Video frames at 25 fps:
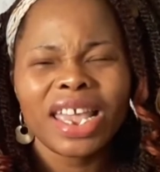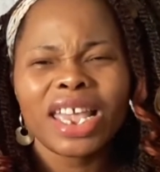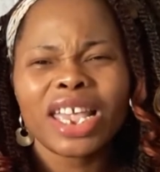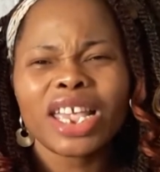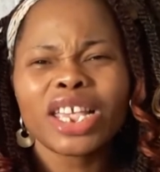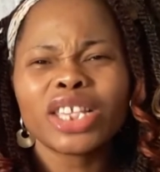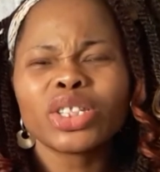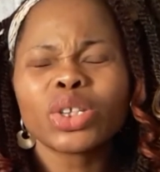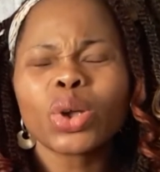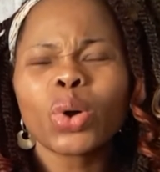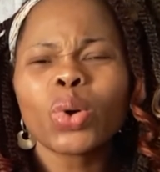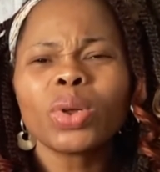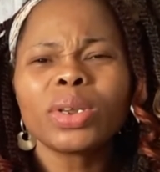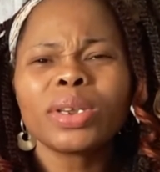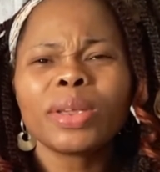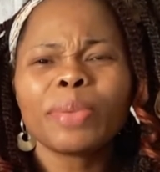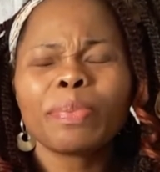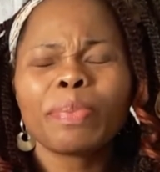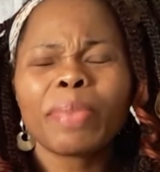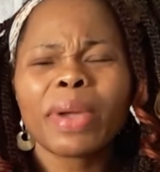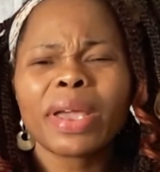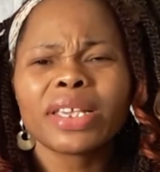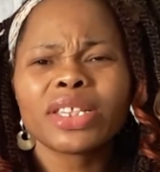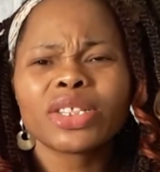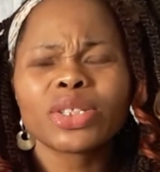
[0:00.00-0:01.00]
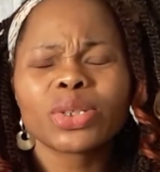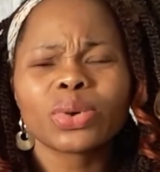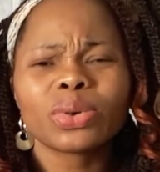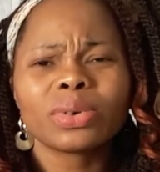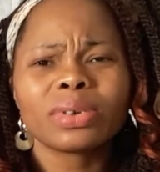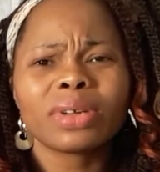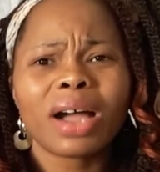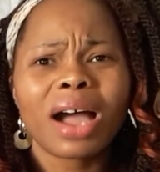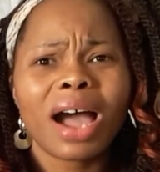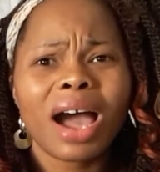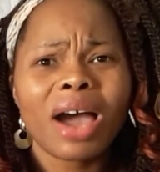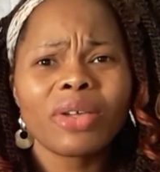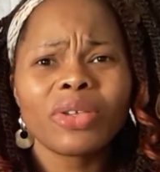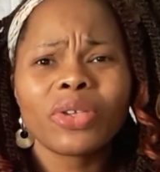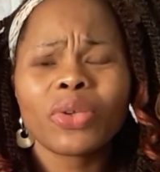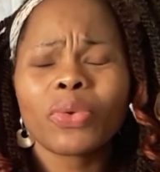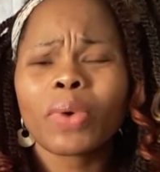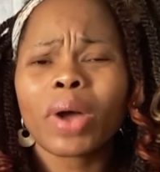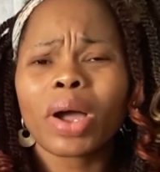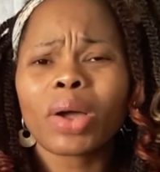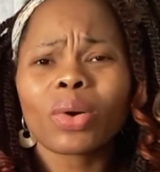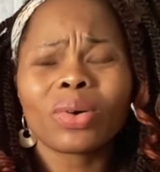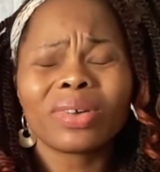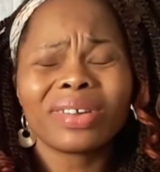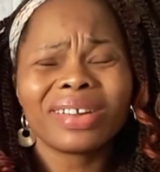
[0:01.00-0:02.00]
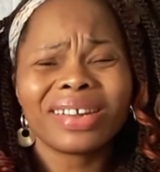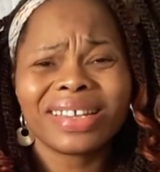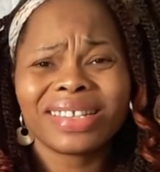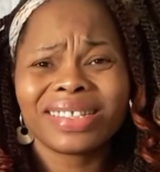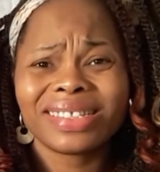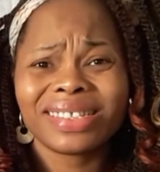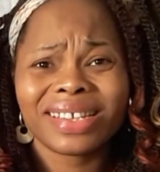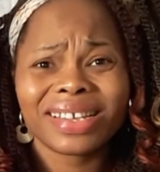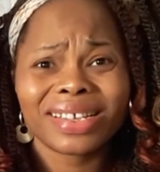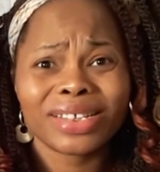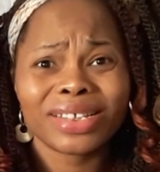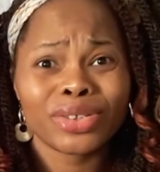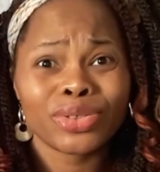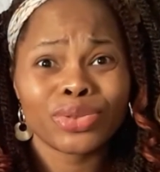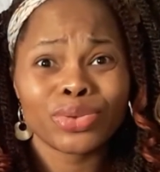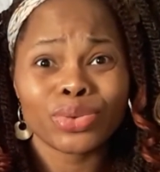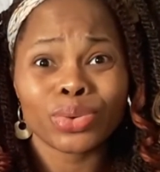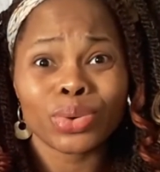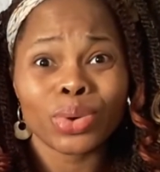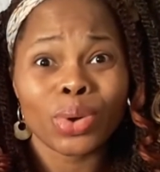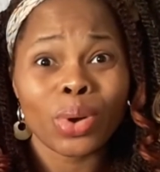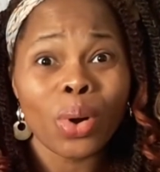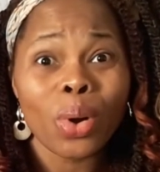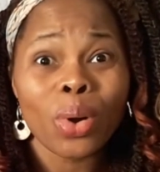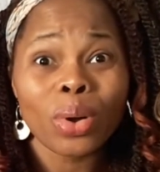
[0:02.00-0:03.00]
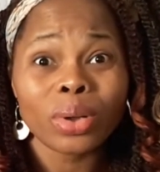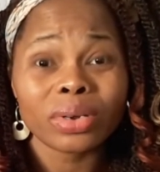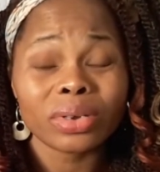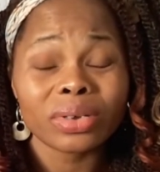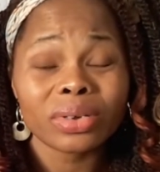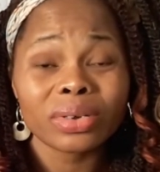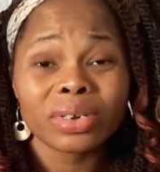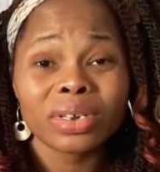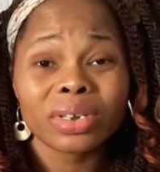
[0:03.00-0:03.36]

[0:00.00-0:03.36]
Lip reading: It all depends on how you are connected to God.